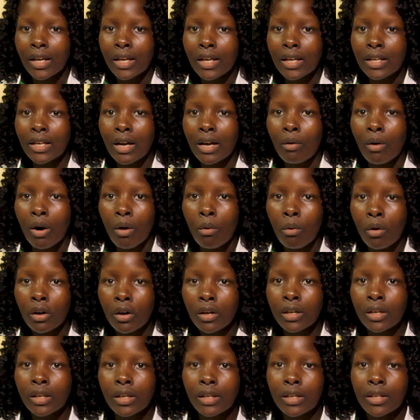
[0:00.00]
in our
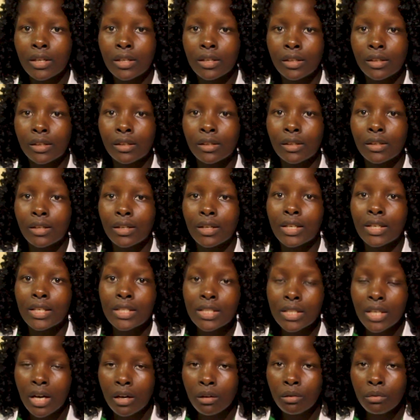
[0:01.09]
walk in
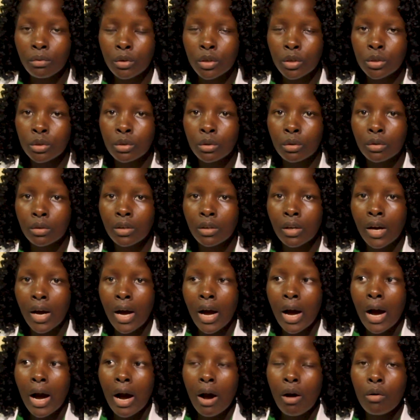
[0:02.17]
salvation.
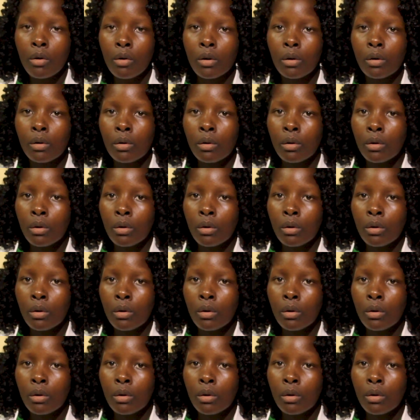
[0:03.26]
Our